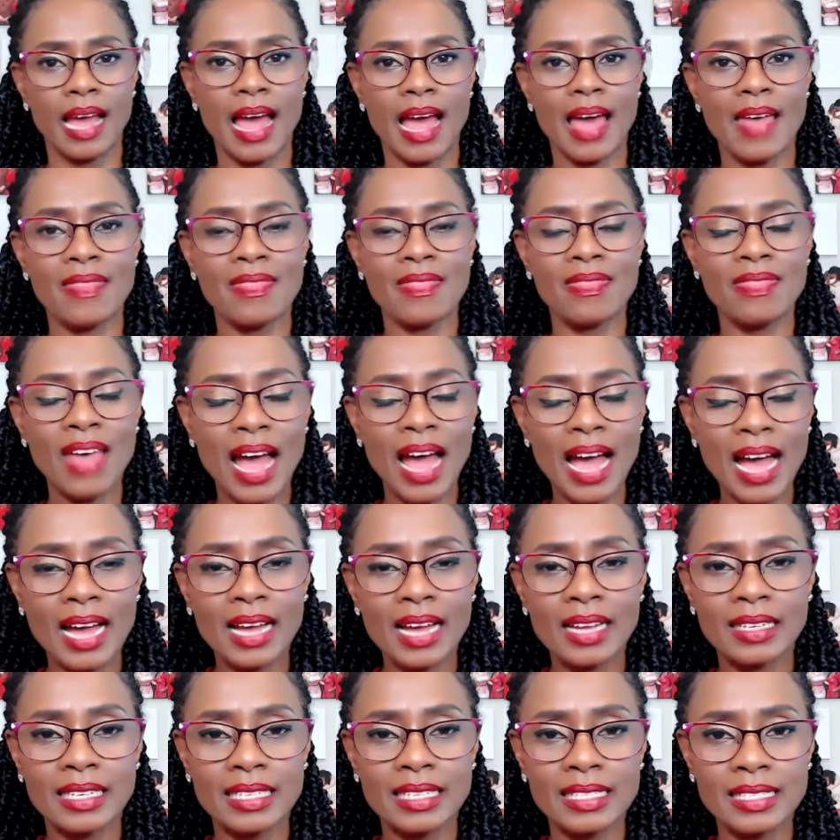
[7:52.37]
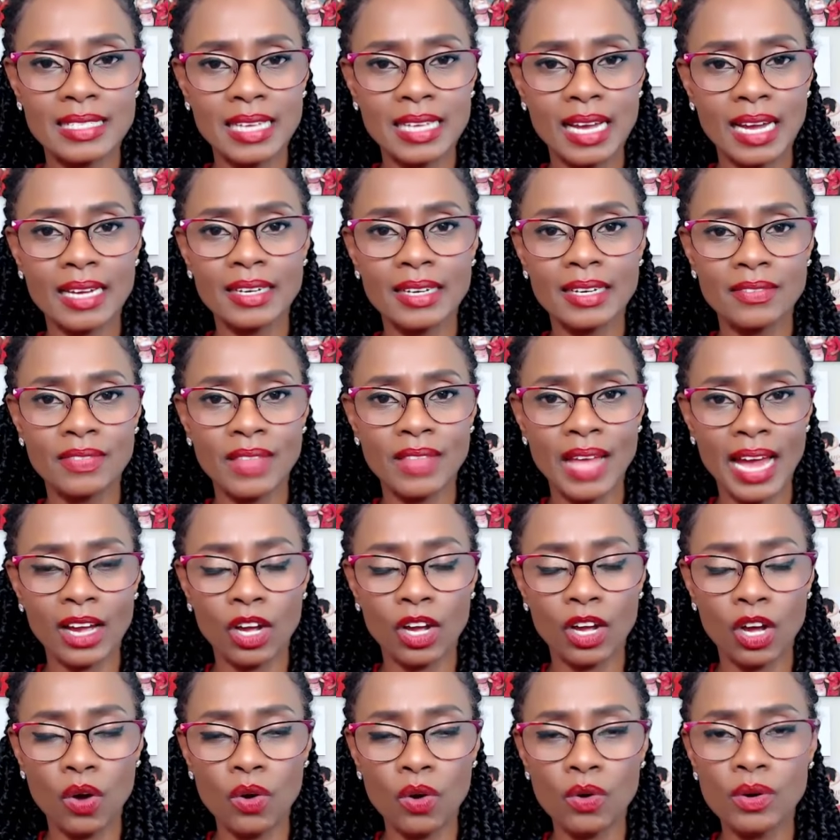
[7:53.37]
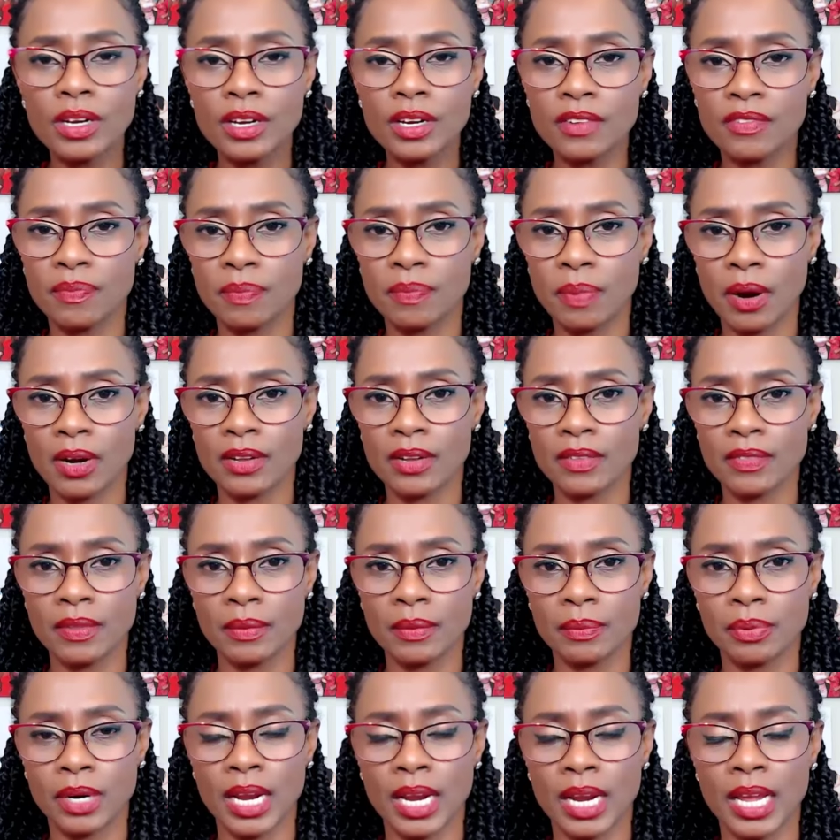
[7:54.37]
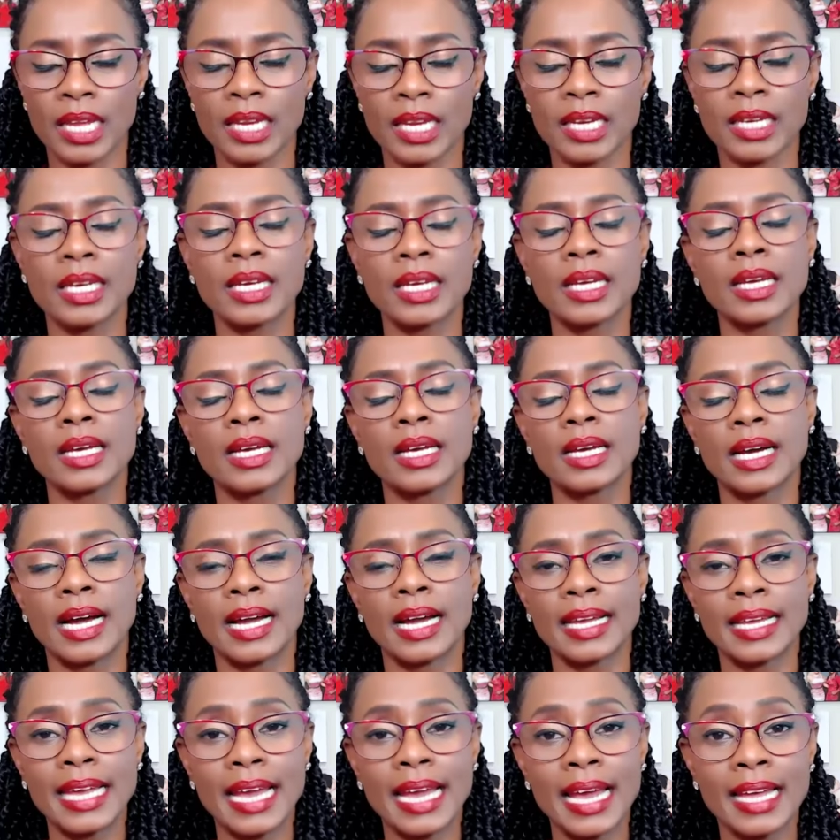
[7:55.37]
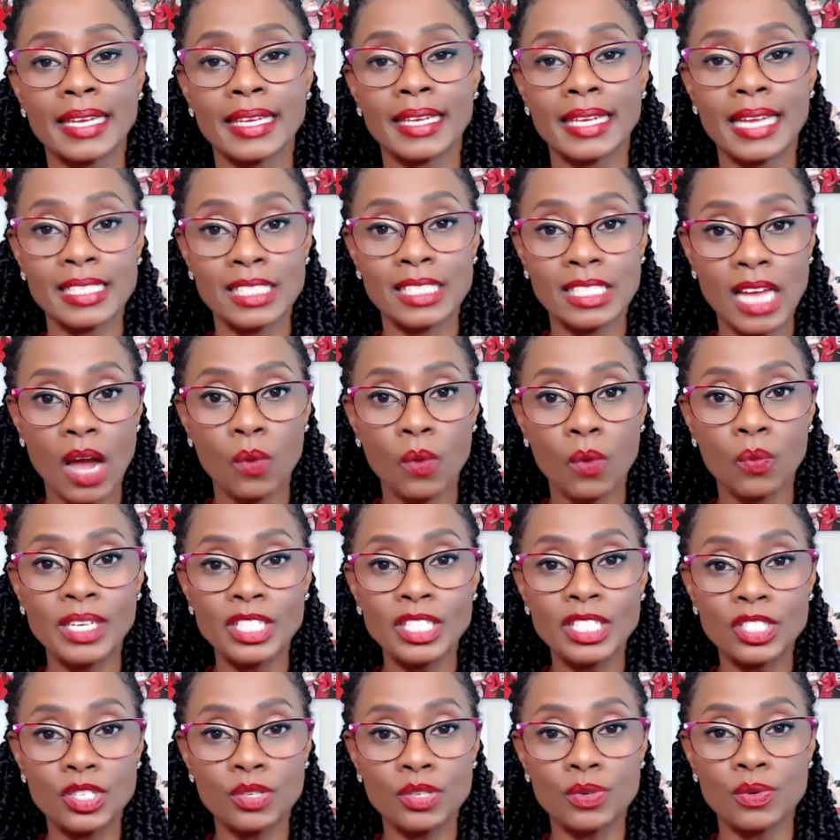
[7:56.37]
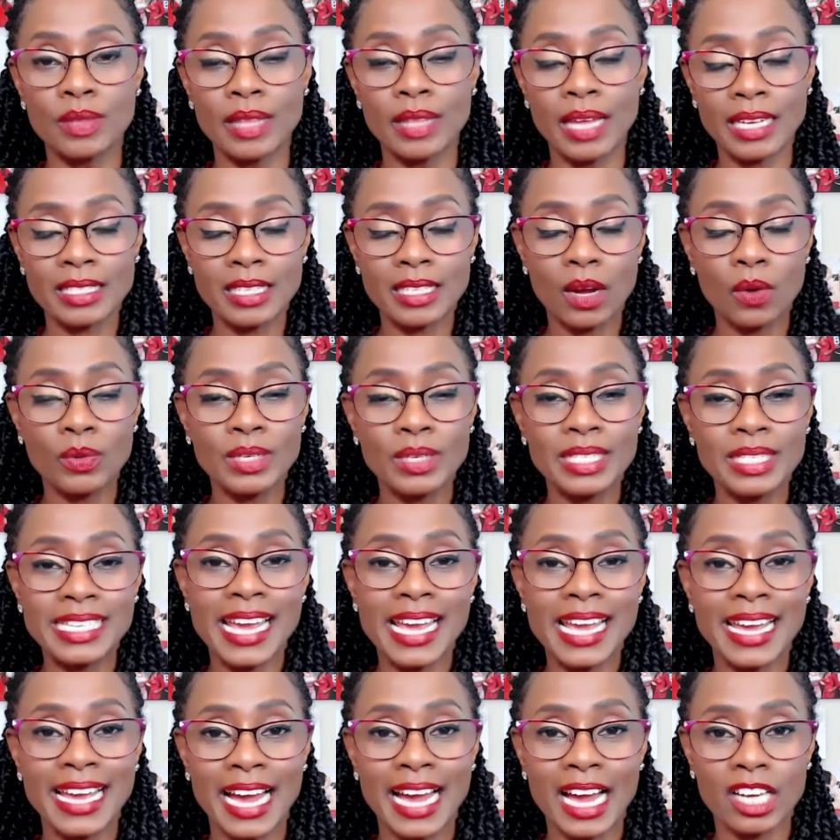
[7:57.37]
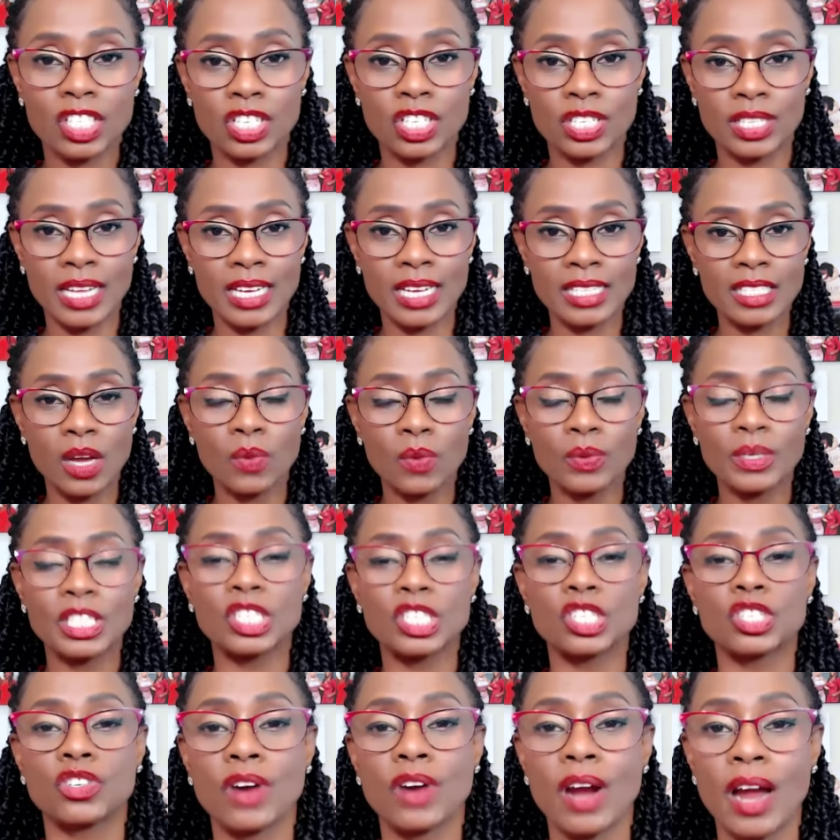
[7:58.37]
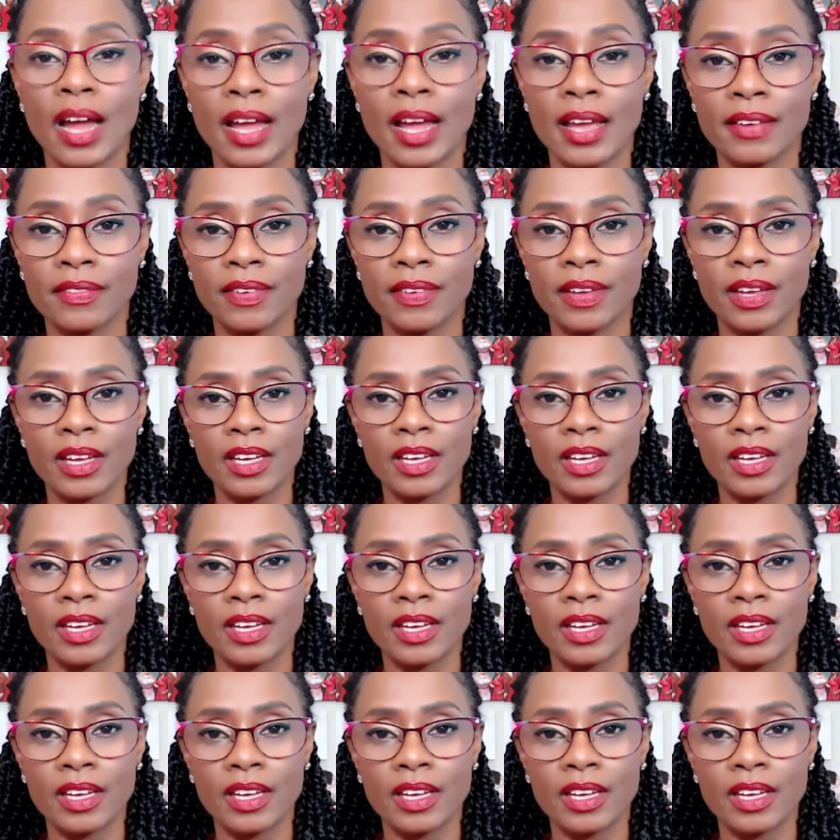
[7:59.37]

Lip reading: And that inside of that conative part of the brain, again, that's how we do. That's how we take action. That's how we strive.